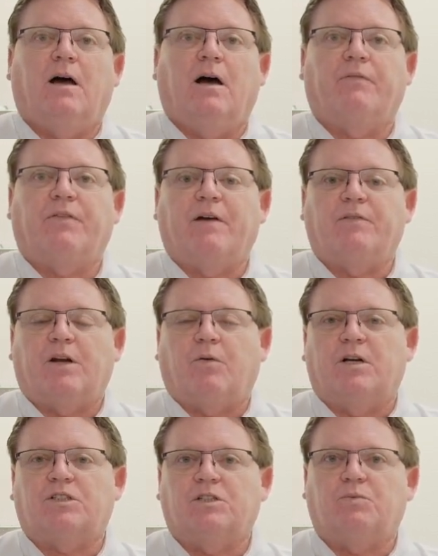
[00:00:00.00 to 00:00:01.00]
If they have any
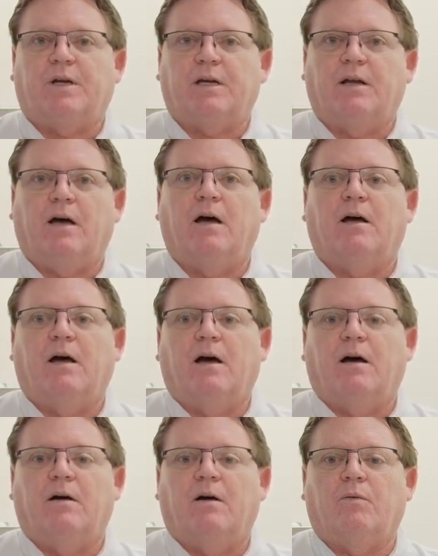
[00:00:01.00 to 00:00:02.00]
questions, we can
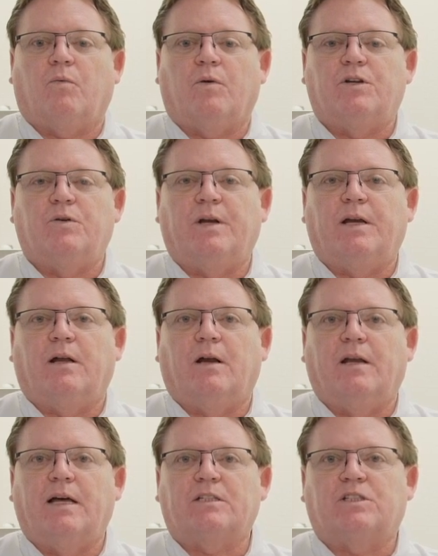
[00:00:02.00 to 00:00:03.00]
redo any
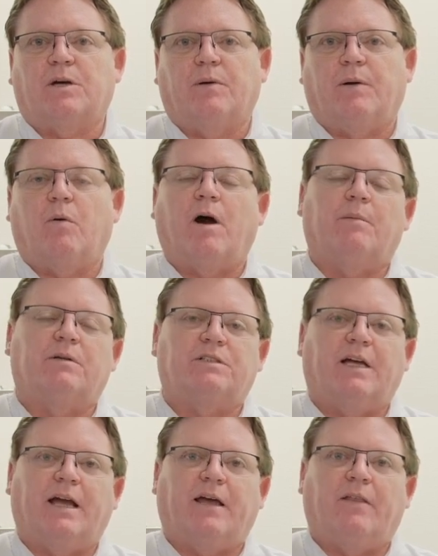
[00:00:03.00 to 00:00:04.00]
necessary requirements
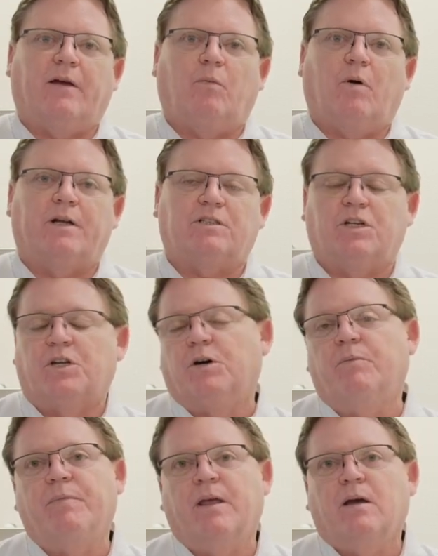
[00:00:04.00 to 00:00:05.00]
they want us to do.